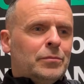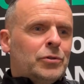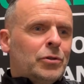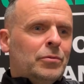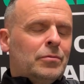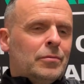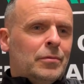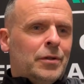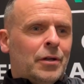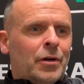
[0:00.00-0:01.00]

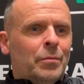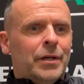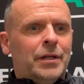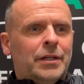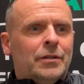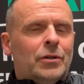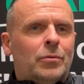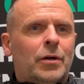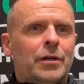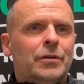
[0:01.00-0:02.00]
So they're coming in here, they're
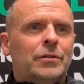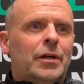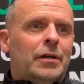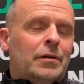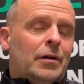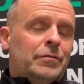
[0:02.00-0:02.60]
working on their